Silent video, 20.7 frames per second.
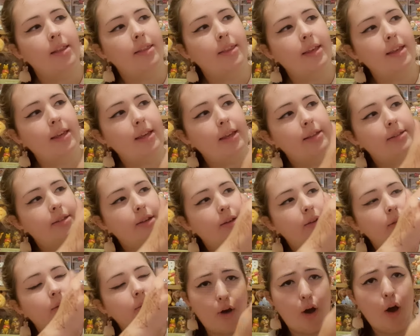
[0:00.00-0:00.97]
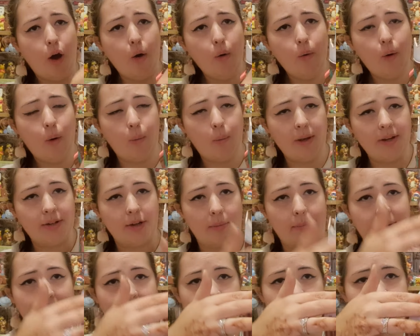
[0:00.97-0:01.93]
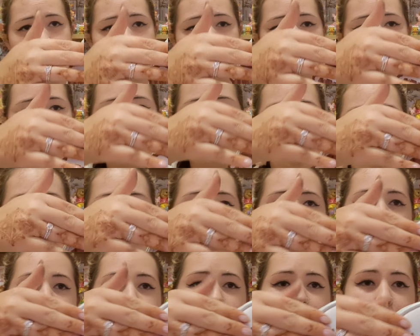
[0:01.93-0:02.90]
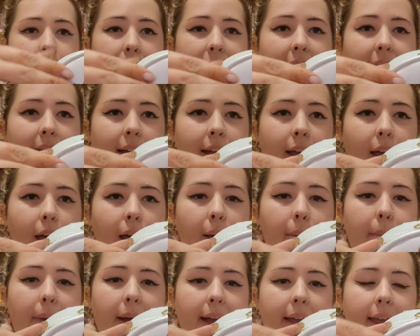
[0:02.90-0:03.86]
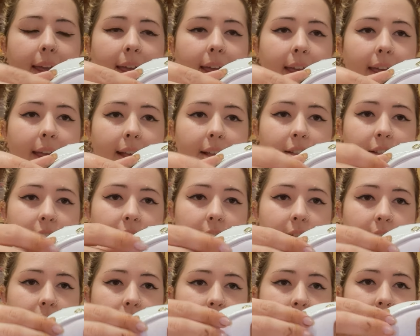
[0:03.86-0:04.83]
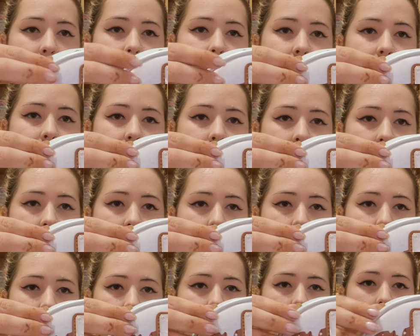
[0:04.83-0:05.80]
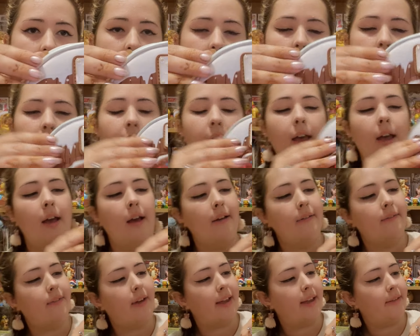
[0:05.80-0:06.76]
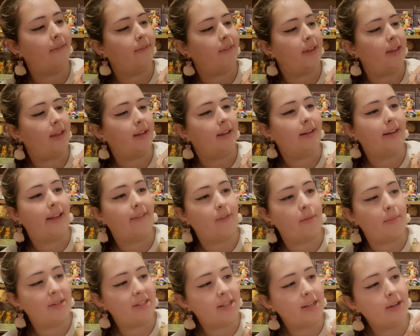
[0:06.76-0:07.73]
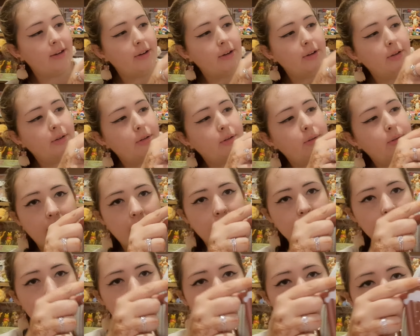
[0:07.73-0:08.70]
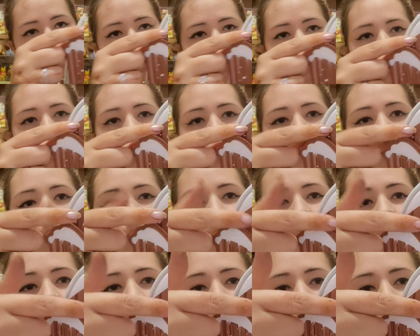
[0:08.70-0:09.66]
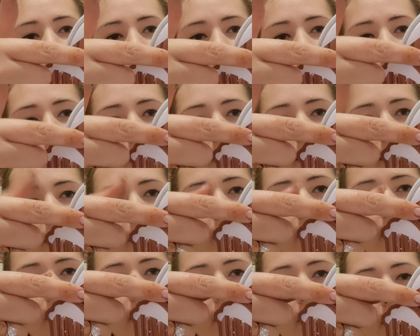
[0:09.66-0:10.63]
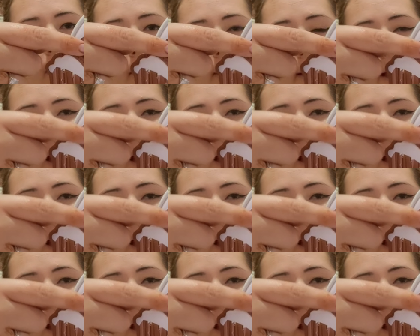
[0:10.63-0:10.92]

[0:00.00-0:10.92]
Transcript: the whole window piece, you've got the main bit of the bag back here, just your standard Loungefly fake vegan leather material. And you can see a bit of like the